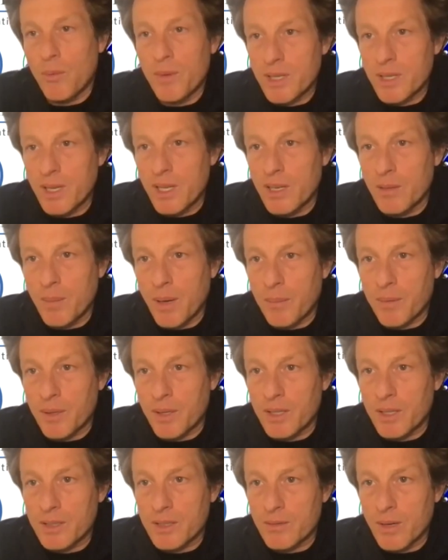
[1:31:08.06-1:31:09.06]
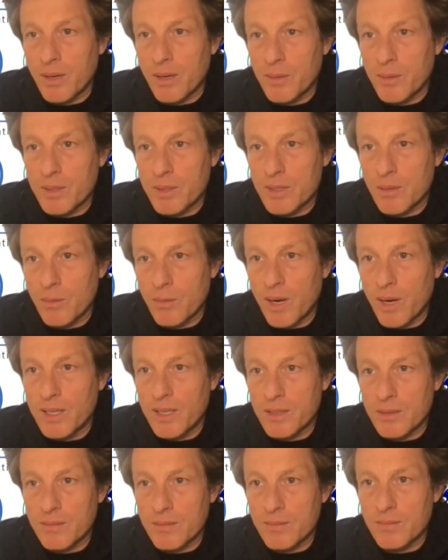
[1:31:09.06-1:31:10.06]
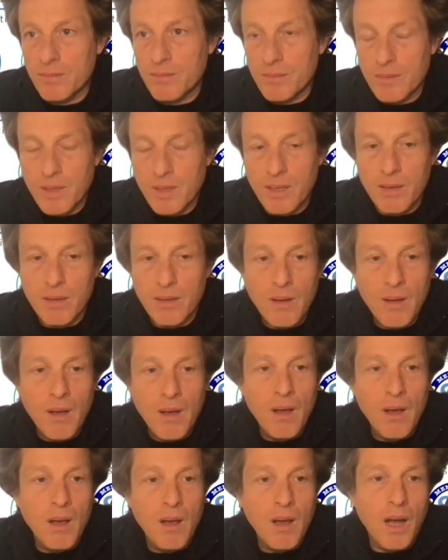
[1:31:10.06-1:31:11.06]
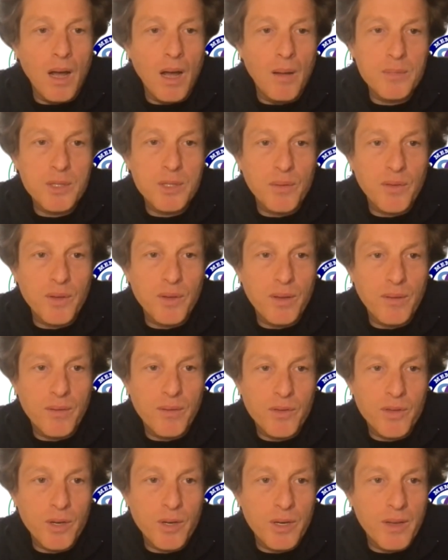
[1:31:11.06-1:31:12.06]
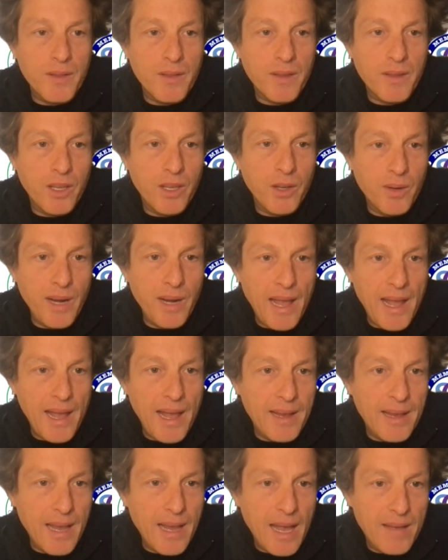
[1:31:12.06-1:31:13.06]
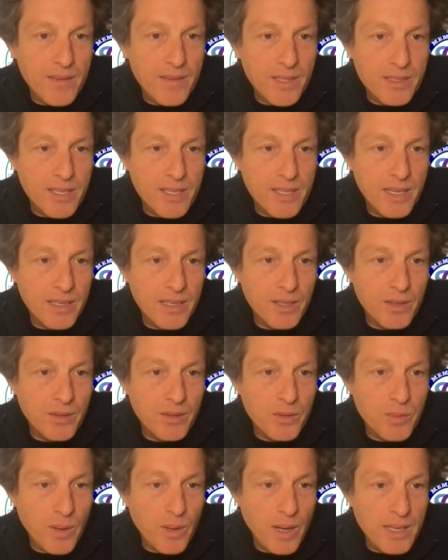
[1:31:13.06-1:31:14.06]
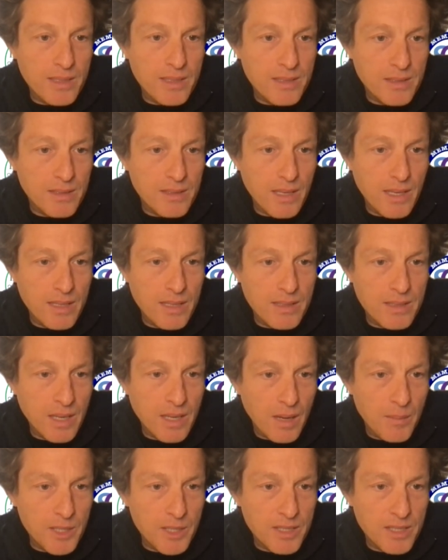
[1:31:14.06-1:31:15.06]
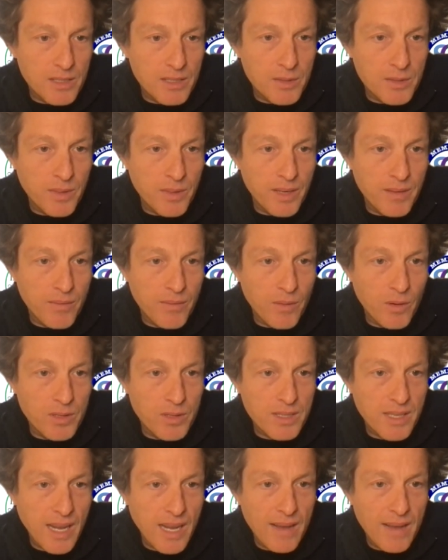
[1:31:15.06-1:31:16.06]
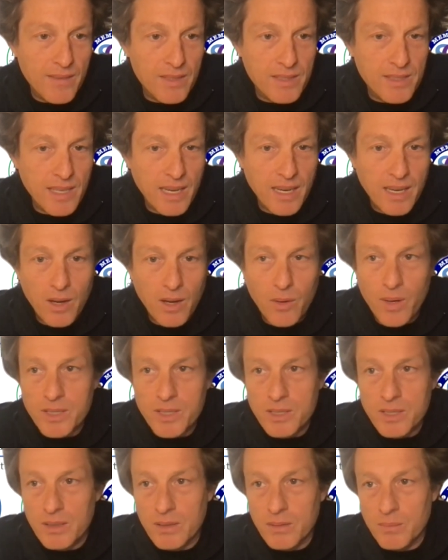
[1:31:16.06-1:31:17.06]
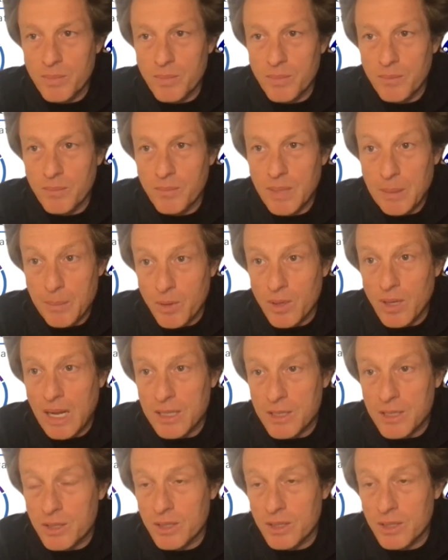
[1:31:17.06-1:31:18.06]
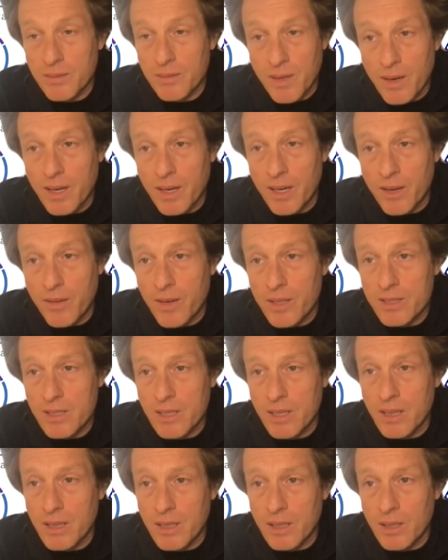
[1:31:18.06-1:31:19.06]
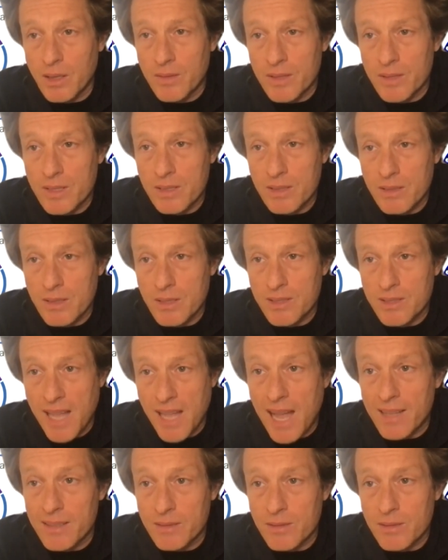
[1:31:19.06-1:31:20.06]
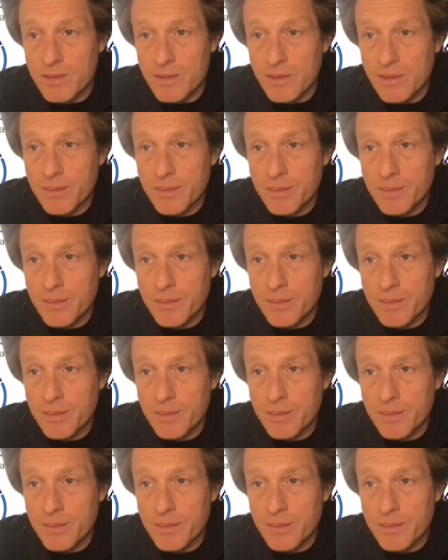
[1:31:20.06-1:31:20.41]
see in the population, right? We see a range. Yeah. Um, so if you if you turn to the Q and A, Gavin's hit you twice, and Thomas has reinforced Gavin's second question. People actually are very interested in the low the statins.